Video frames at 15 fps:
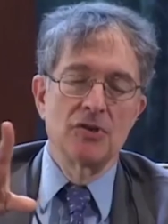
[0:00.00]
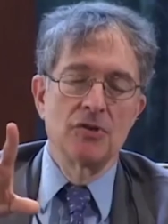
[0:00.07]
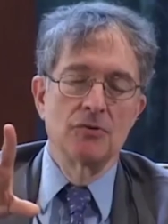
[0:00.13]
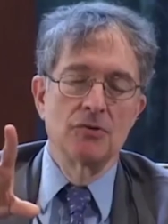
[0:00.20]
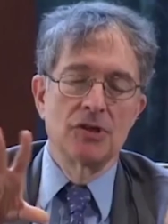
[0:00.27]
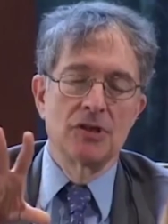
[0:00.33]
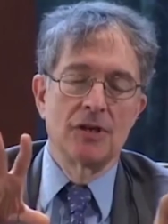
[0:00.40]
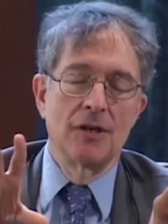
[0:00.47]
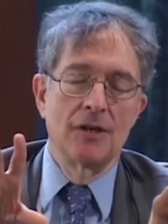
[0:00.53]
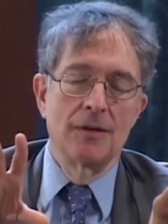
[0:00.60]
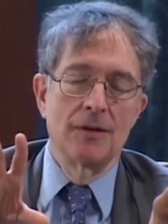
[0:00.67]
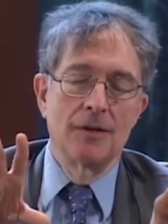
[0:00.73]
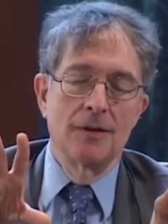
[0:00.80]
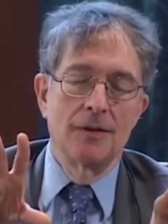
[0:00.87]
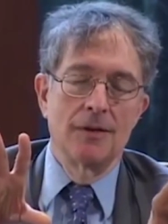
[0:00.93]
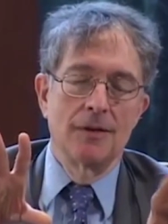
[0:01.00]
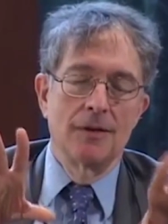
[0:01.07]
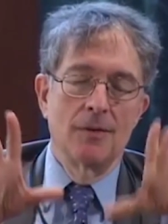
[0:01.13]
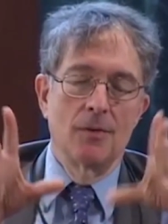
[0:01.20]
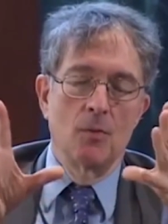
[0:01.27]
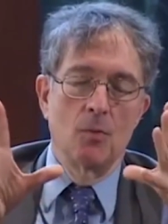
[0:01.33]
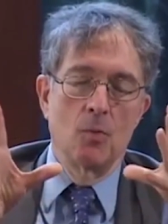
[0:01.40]
to use uh,
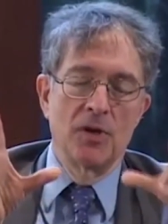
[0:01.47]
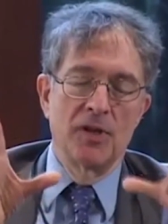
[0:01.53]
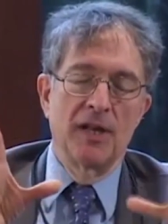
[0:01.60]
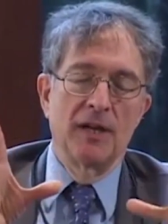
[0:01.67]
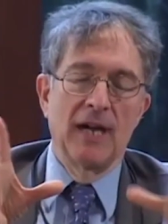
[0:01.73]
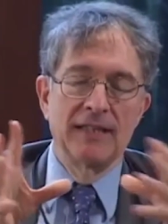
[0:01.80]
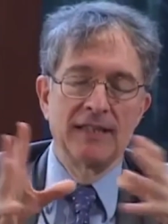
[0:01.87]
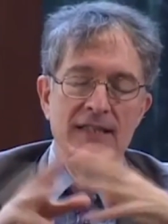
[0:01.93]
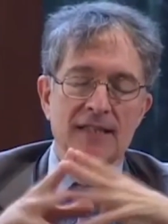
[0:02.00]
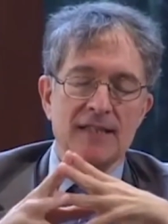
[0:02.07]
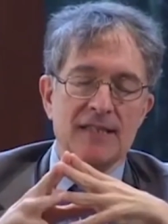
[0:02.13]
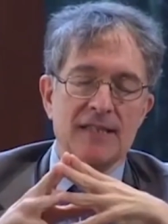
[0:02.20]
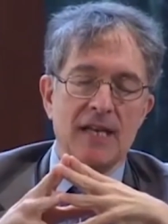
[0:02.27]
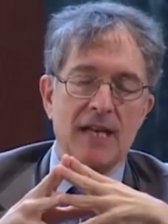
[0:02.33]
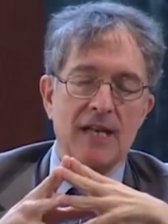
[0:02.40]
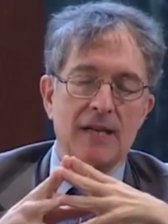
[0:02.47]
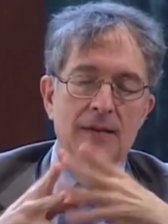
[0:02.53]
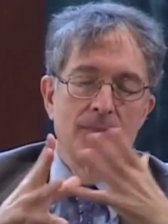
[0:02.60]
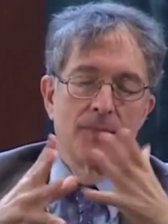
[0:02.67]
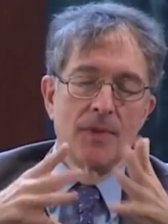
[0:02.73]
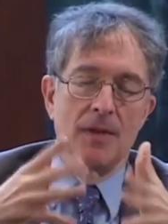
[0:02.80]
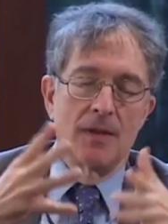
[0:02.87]
one thing I didn't say,
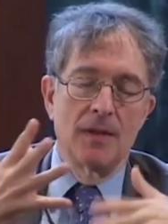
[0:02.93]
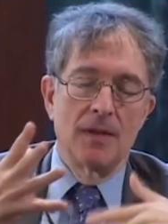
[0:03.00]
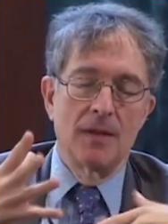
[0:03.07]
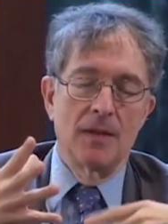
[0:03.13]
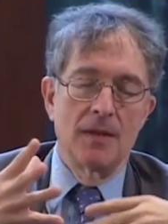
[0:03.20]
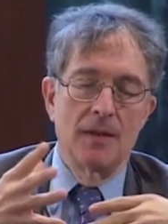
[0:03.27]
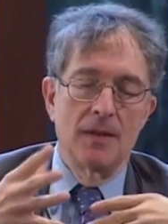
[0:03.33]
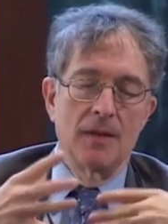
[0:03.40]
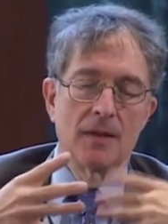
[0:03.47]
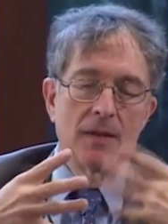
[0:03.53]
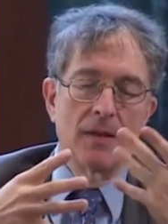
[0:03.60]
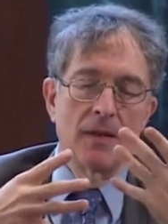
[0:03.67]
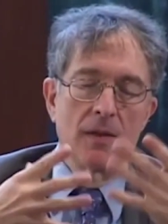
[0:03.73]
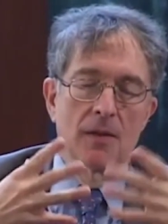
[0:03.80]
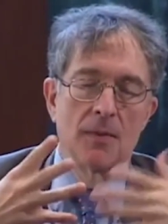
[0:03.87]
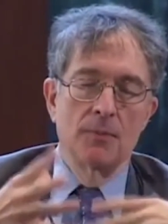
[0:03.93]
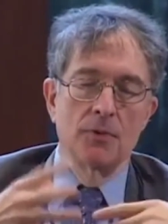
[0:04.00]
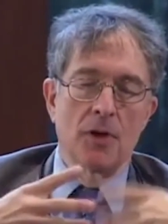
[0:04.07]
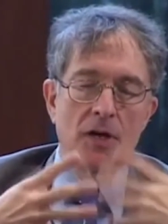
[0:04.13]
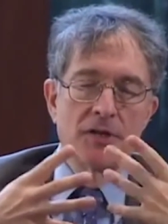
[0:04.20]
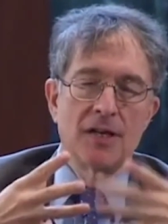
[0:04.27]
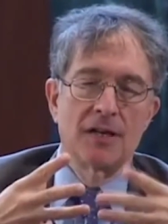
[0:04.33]
the
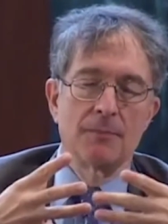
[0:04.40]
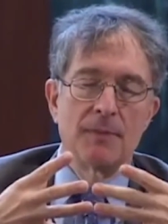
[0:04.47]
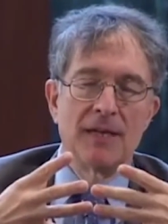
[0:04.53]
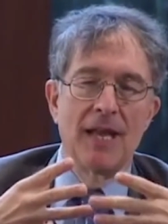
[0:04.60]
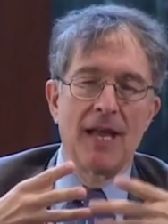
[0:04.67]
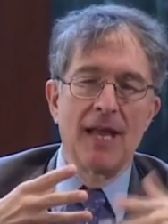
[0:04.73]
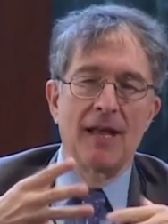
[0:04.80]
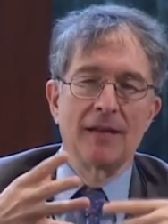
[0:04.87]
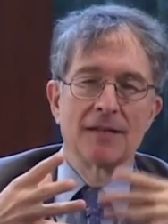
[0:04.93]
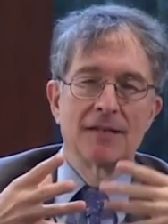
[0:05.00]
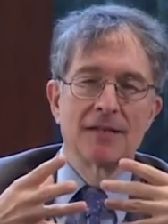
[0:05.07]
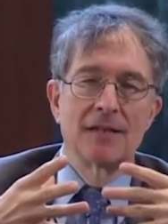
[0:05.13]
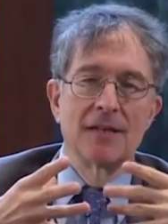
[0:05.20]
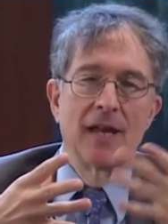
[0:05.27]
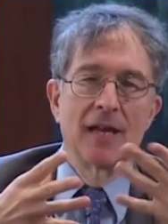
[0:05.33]
project began as an